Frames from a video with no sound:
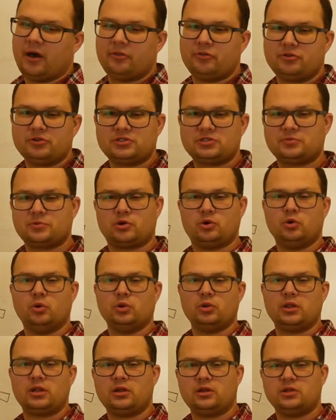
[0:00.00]
There's
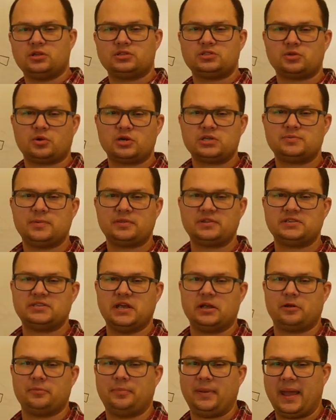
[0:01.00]
cool little stories about the
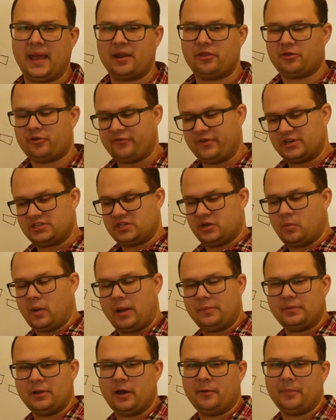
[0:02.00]
sacred band. They're eventually
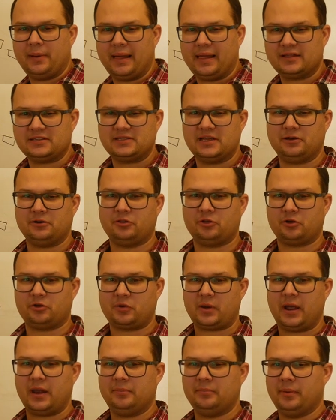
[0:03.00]
wiped out by Alexander the
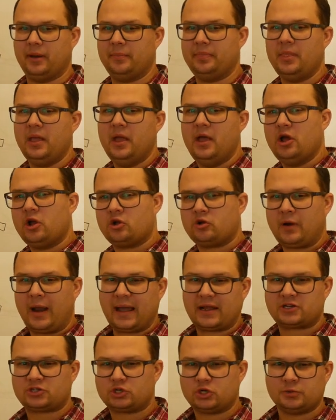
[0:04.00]
Great, but
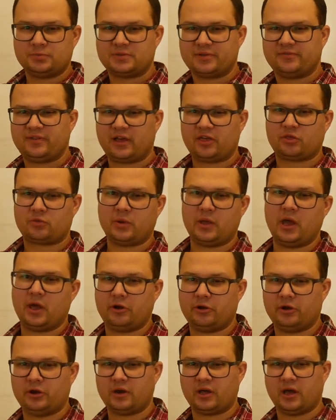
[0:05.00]
crack troops of like
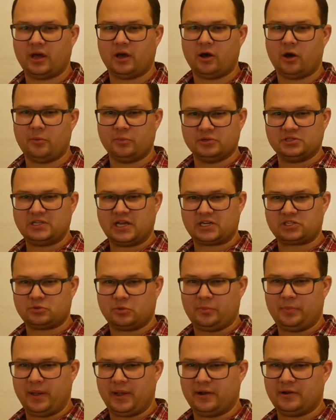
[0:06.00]
300
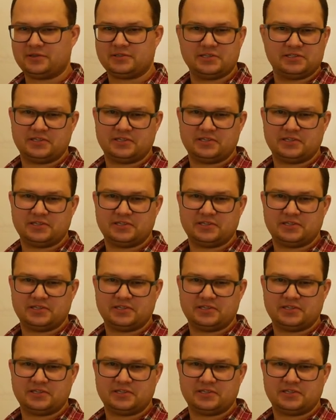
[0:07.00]
homosexual pairs.